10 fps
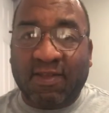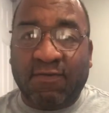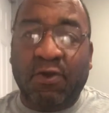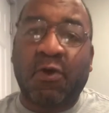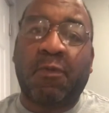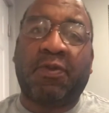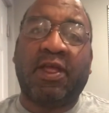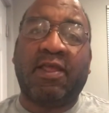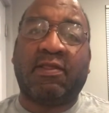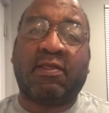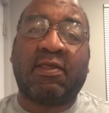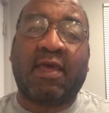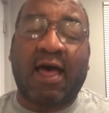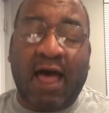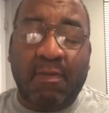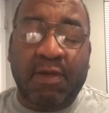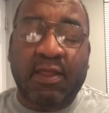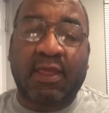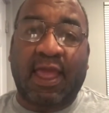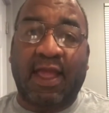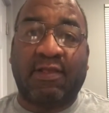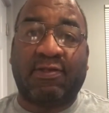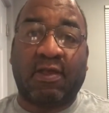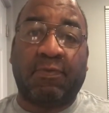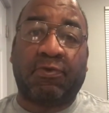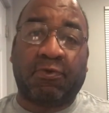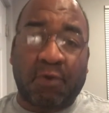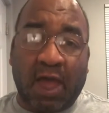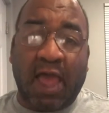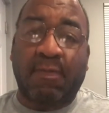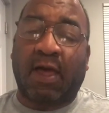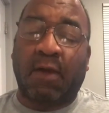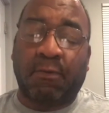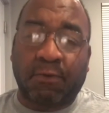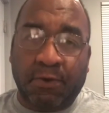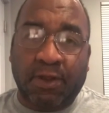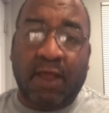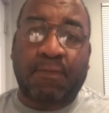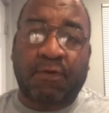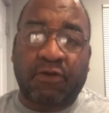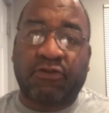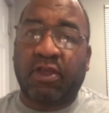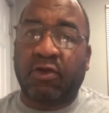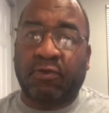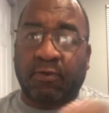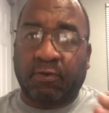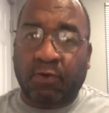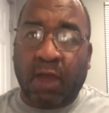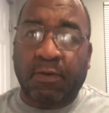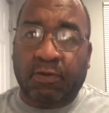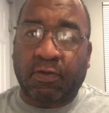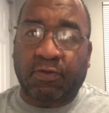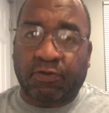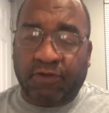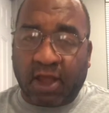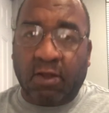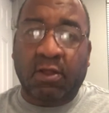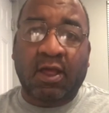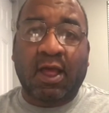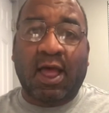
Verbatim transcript: of you, please comment and subscribe. I really appreciate you subscribing to this channel.